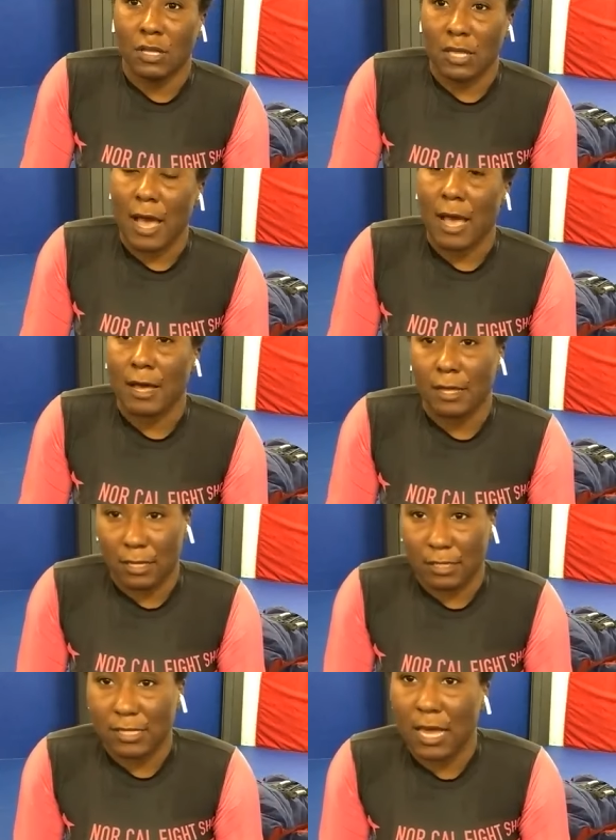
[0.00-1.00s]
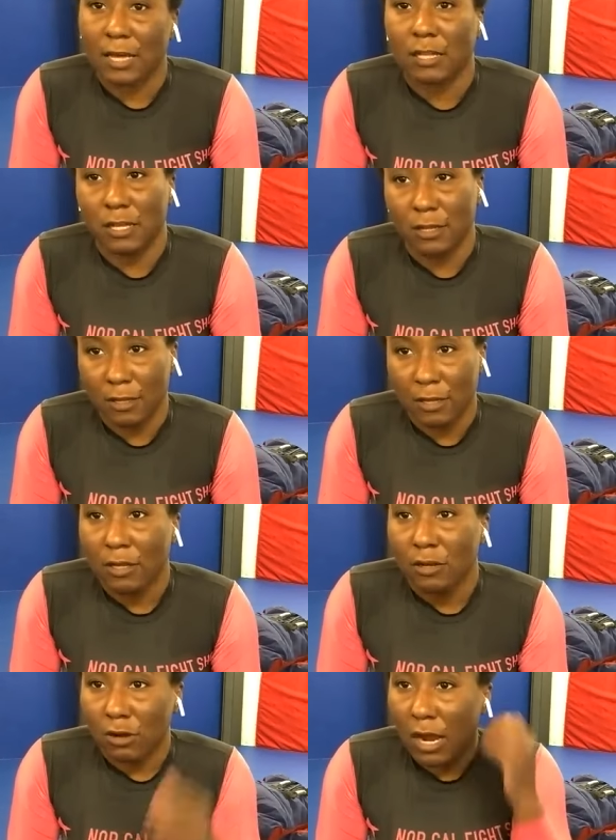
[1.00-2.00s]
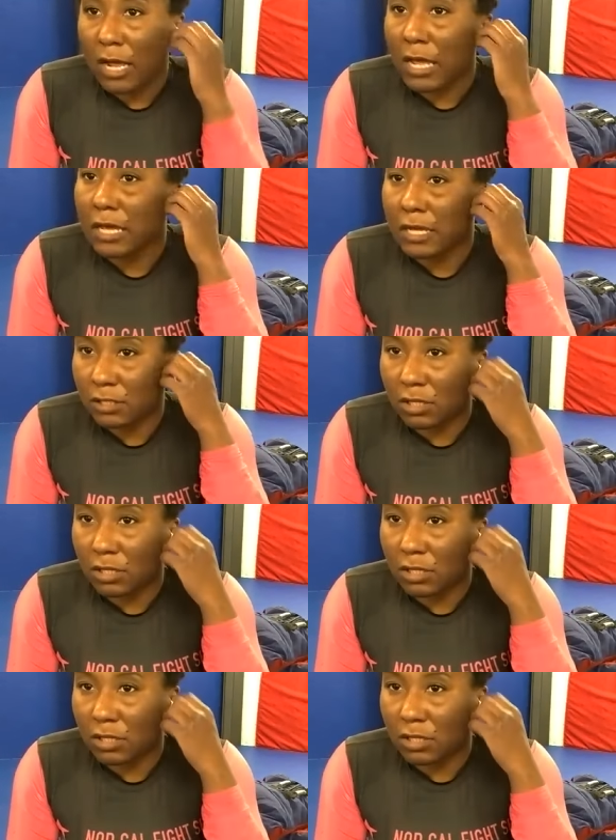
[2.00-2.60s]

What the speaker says: Yeah, exactly. Right?